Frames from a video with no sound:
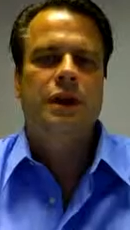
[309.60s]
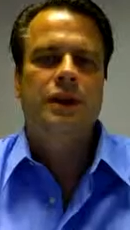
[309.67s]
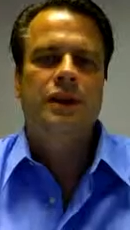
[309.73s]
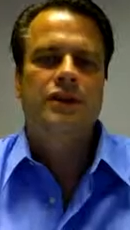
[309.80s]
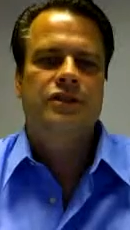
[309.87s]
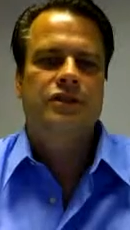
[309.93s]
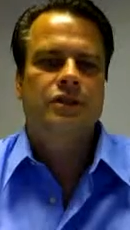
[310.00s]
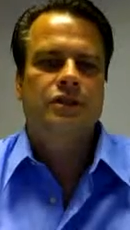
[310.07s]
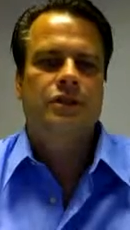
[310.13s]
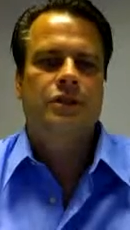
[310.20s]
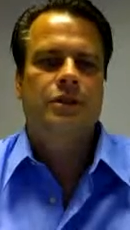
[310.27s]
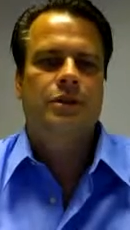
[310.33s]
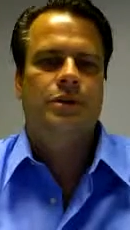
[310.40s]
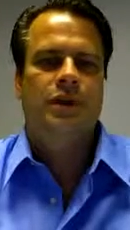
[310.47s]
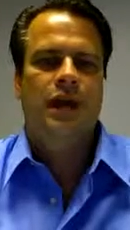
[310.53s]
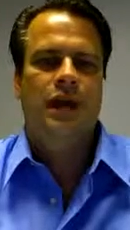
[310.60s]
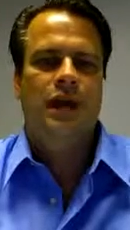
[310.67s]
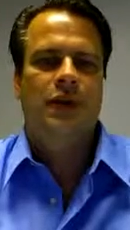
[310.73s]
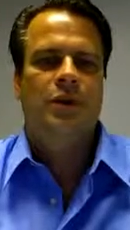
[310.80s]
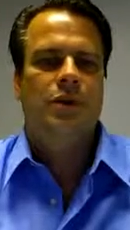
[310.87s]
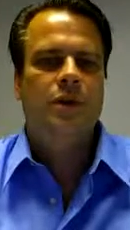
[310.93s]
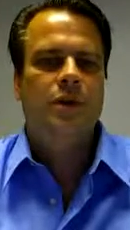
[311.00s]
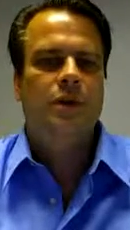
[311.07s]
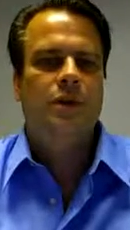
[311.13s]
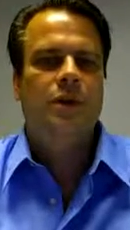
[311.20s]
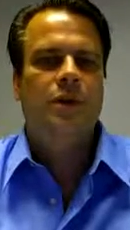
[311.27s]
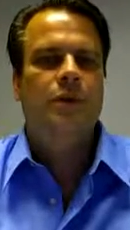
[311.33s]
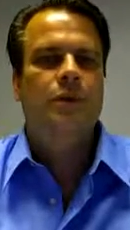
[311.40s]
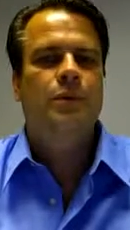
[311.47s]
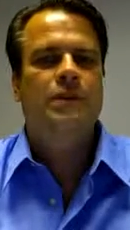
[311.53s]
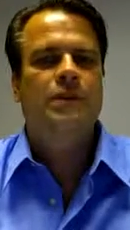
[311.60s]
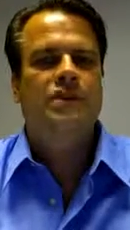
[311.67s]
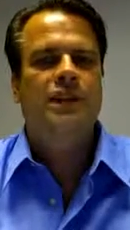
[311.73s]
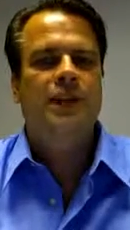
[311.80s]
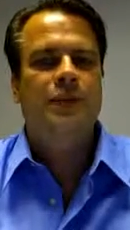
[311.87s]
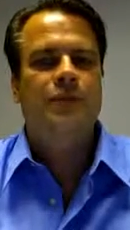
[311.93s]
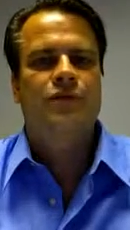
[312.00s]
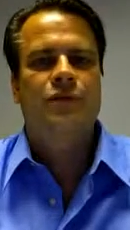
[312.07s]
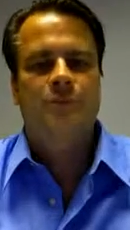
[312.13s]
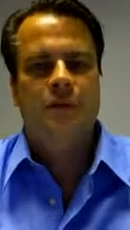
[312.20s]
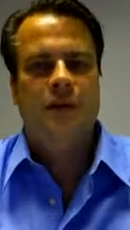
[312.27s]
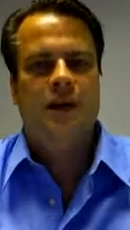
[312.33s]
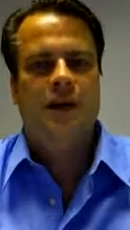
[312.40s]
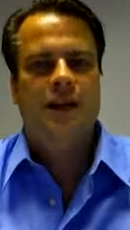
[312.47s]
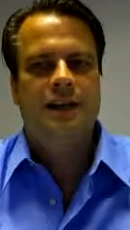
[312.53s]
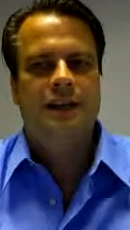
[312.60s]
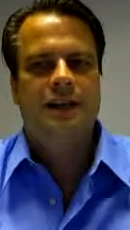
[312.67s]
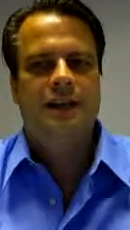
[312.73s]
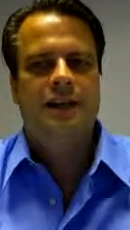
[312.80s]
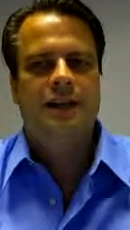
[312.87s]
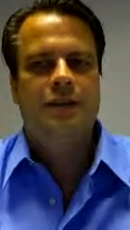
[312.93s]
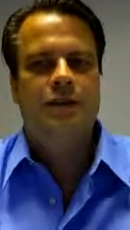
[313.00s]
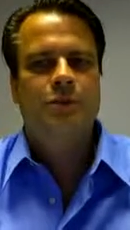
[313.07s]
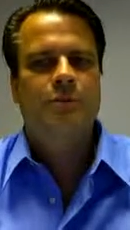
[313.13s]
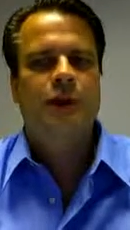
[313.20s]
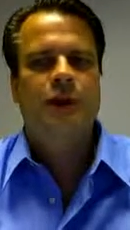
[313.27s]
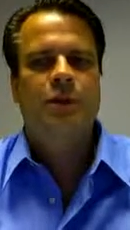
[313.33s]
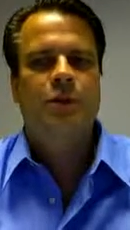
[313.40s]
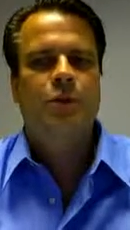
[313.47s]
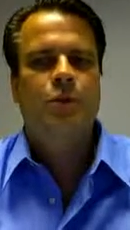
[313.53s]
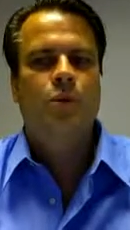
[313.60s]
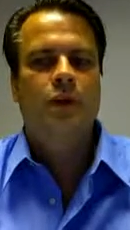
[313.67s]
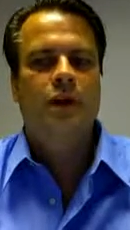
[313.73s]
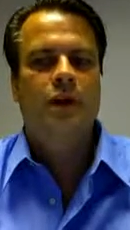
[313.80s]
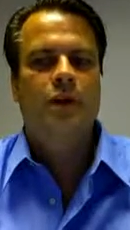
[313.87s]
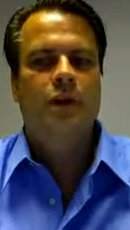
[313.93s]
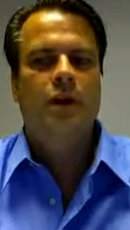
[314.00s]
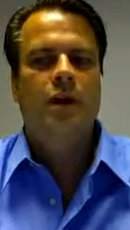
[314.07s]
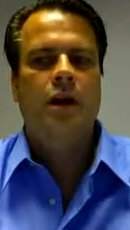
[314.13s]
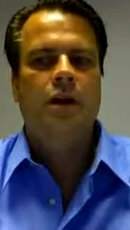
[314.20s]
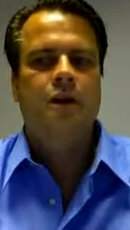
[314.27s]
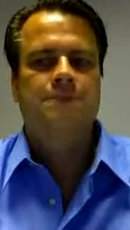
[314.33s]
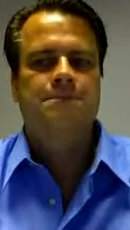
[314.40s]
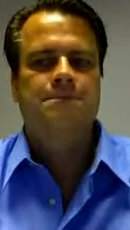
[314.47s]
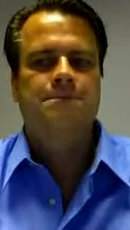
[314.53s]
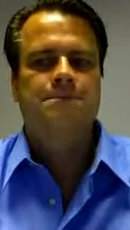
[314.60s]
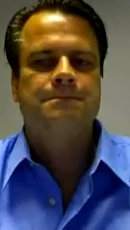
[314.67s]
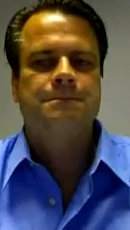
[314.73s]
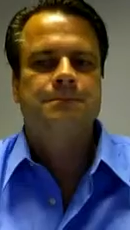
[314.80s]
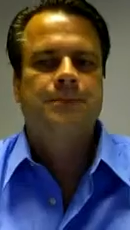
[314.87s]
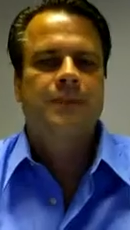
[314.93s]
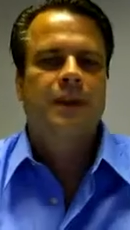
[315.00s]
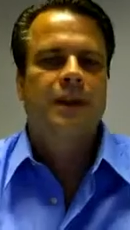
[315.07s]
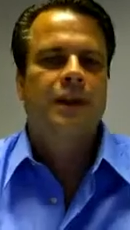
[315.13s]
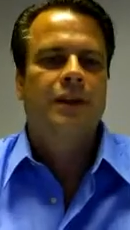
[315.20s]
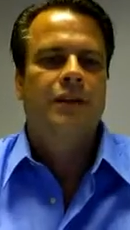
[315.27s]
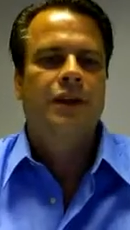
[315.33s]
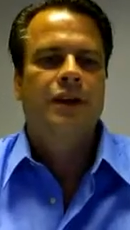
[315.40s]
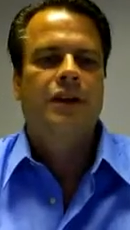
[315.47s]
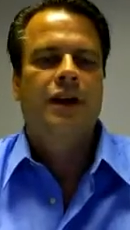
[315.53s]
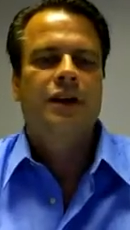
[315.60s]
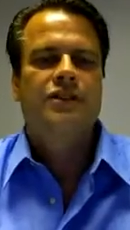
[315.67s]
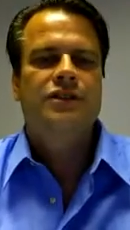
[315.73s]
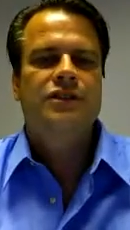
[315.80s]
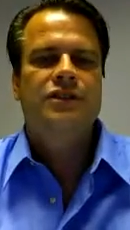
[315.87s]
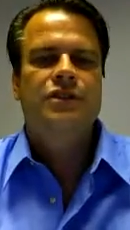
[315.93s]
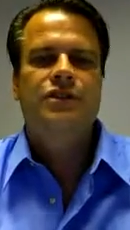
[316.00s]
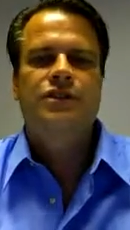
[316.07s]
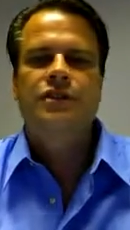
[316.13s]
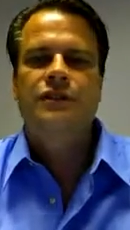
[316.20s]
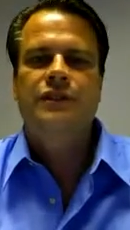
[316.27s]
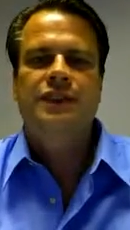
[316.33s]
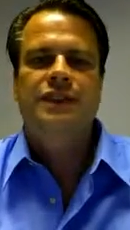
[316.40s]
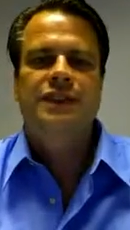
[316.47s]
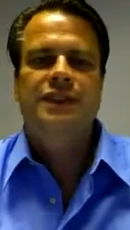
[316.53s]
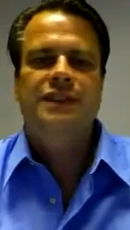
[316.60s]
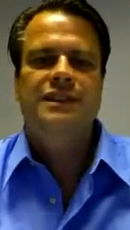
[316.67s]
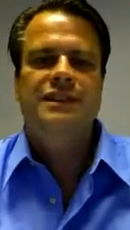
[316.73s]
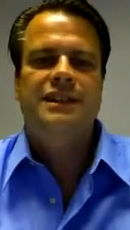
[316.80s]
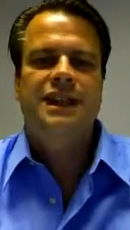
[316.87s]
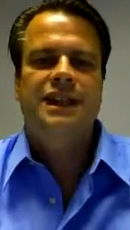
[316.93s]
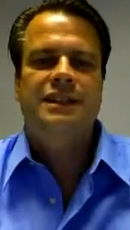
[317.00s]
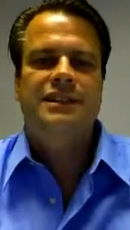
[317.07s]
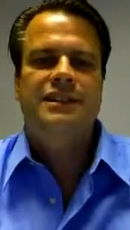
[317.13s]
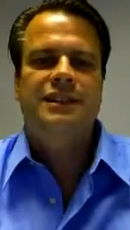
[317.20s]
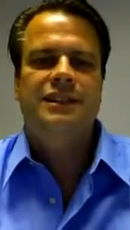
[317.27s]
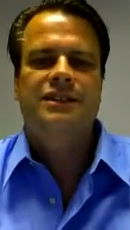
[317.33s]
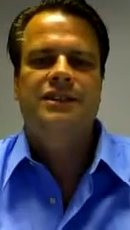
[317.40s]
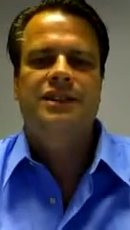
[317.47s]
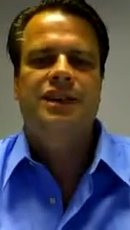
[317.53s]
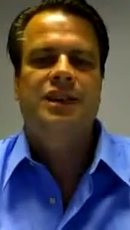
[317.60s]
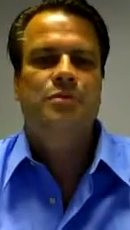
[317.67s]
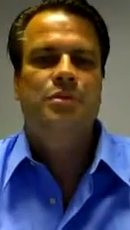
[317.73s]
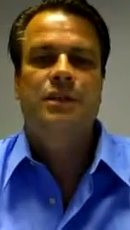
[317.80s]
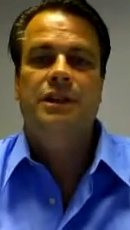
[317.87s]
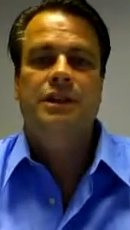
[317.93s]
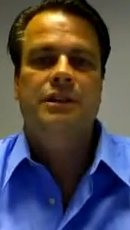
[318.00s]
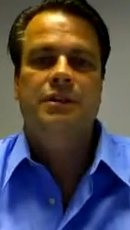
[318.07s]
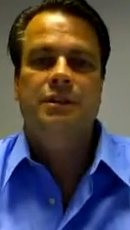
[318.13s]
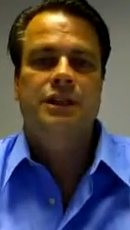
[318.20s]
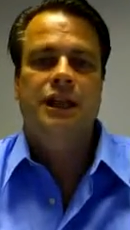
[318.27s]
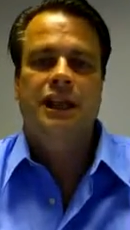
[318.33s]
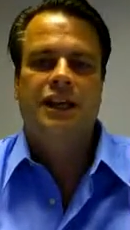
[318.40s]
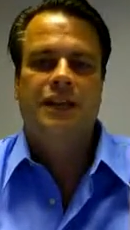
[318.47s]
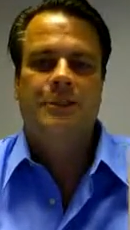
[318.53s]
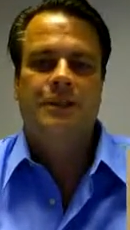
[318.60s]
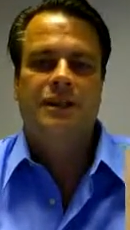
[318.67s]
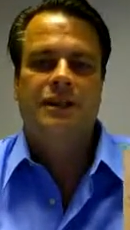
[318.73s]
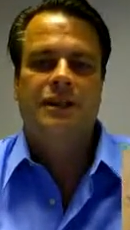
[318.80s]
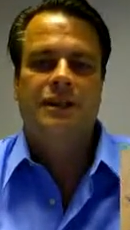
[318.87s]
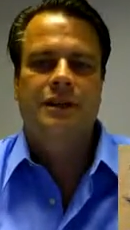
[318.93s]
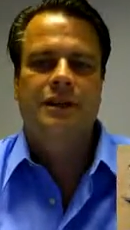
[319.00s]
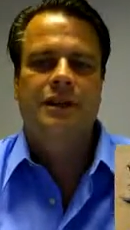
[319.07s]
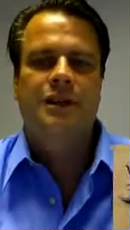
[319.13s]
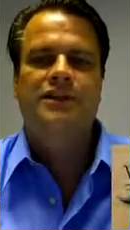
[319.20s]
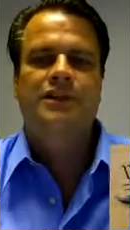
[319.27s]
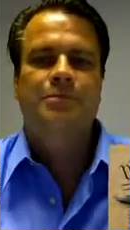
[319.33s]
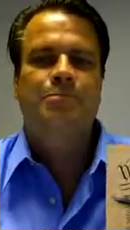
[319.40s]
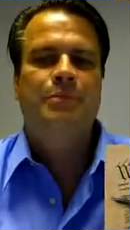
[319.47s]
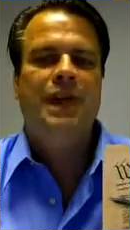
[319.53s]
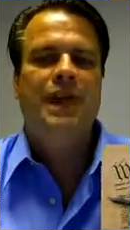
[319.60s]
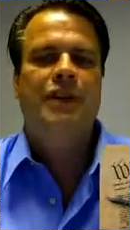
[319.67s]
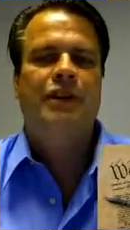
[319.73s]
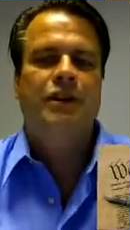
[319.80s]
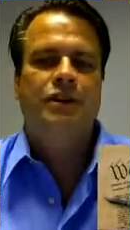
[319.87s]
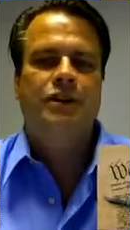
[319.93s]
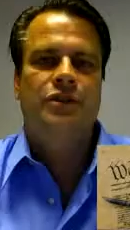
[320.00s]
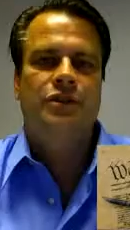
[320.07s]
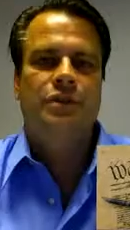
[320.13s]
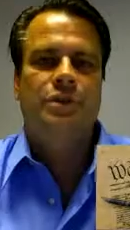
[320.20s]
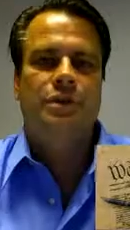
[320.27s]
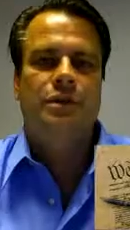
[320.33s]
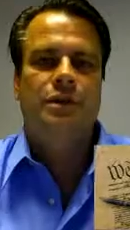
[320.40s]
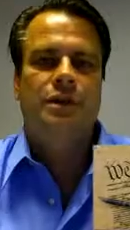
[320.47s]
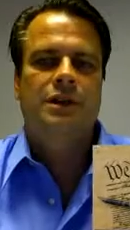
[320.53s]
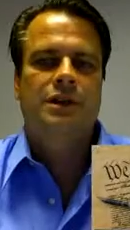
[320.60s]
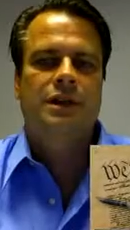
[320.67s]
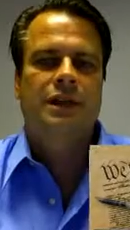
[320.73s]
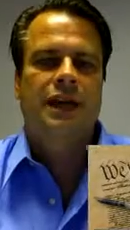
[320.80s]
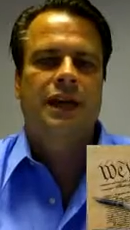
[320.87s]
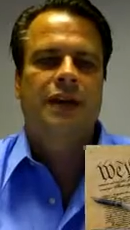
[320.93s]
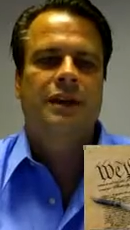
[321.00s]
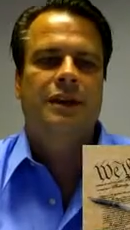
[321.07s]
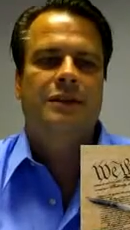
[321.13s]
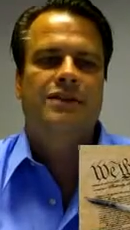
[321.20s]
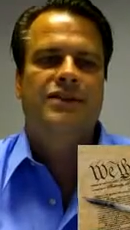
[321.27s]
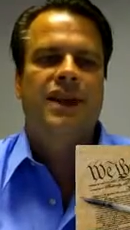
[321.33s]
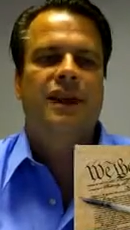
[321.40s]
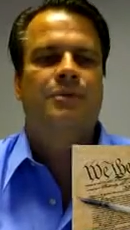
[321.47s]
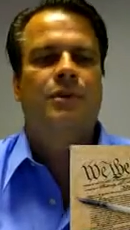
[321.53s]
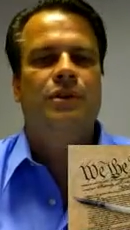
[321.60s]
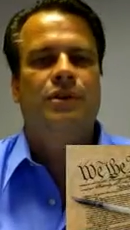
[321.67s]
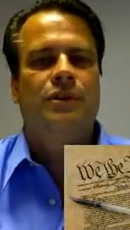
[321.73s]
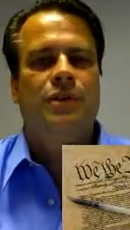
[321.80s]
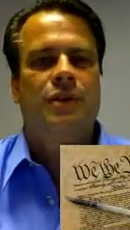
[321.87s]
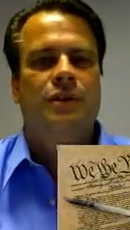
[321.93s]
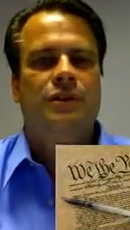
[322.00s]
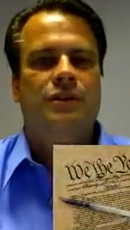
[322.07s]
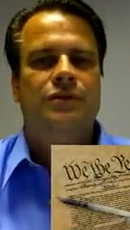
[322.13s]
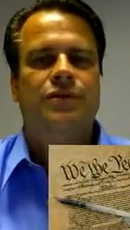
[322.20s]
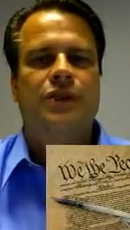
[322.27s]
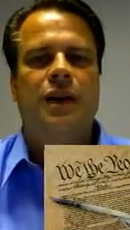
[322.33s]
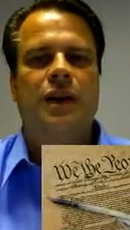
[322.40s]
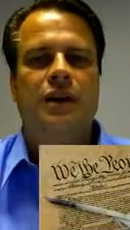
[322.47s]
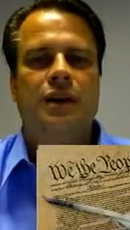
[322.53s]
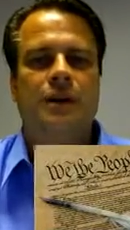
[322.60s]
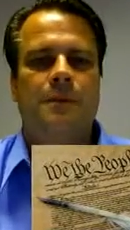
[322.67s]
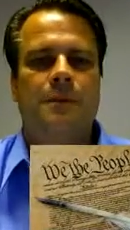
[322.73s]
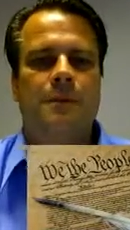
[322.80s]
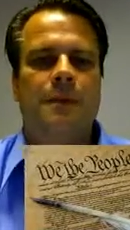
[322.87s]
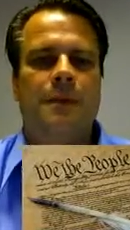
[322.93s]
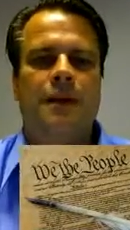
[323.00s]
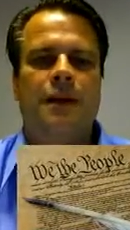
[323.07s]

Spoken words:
all that is true and which came from God, no matter where we are. The Constitution of the United States is not a political document. It's a banner to the world and an example for all to follow.